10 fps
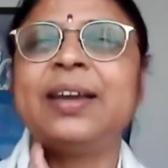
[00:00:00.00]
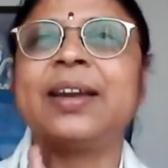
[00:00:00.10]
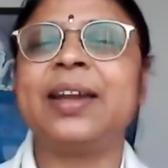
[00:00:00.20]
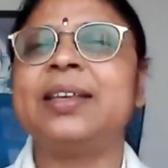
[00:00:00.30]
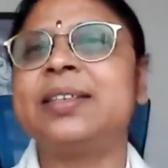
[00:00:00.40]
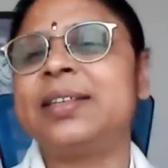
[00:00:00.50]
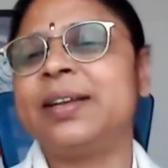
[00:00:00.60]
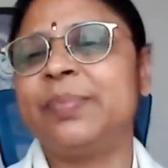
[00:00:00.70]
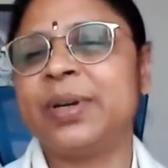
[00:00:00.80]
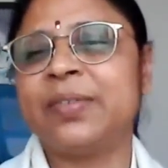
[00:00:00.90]
grace
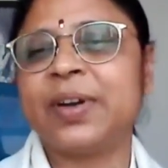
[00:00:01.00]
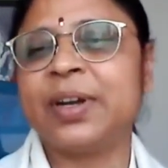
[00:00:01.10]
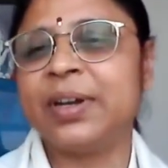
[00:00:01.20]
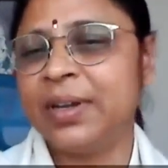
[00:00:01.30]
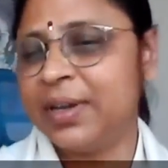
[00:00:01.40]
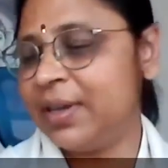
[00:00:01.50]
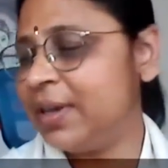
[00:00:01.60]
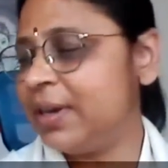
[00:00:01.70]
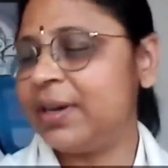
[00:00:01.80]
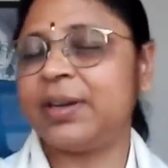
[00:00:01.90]
that Bhagwan,
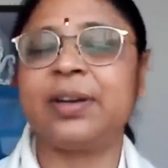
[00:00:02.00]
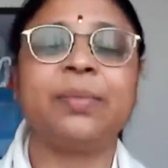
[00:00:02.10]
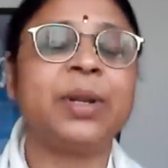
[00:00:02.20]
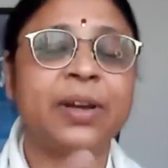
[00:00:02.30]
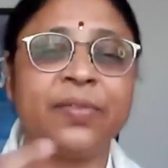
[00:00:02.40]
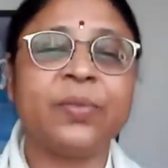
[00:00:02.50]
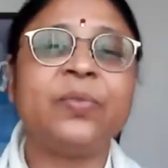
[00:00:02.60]
here Ramana,